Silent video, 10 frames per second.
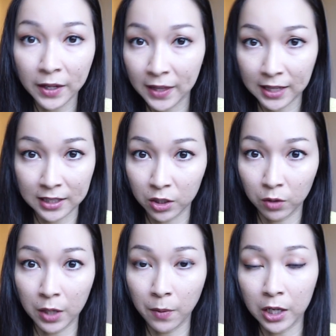I think that's a
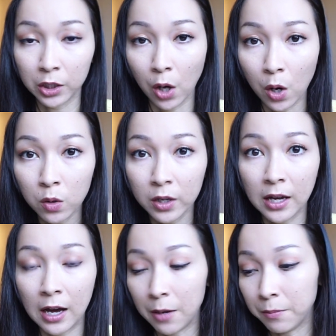great way to go.
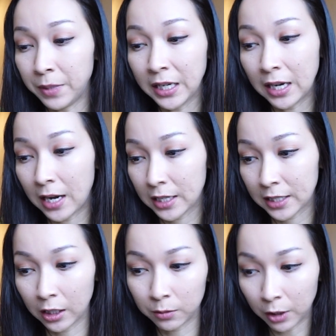Um, being in an
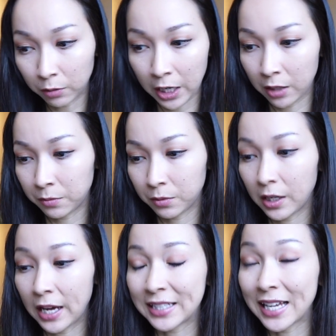accelerated,
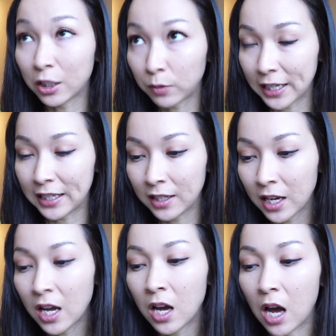
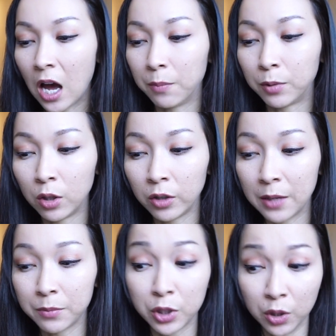accelerated uh,
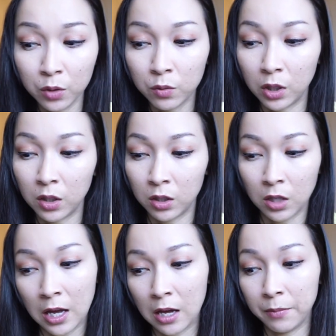program too
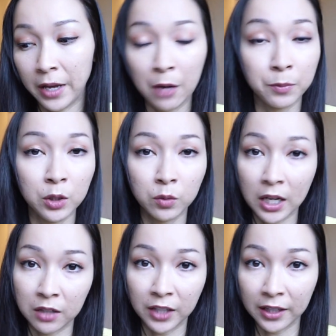will um, help you
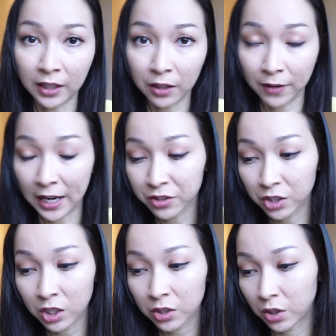kind of get there
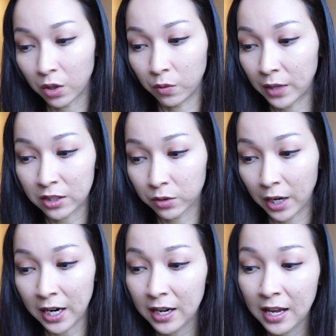faster. So that's
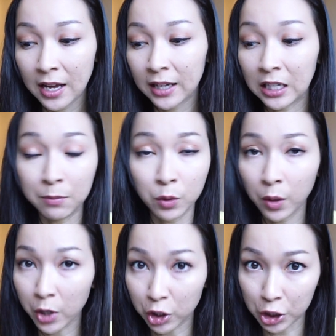great. Keep
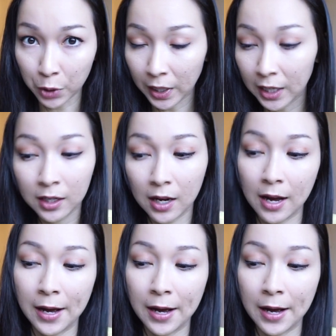doing what you're doing.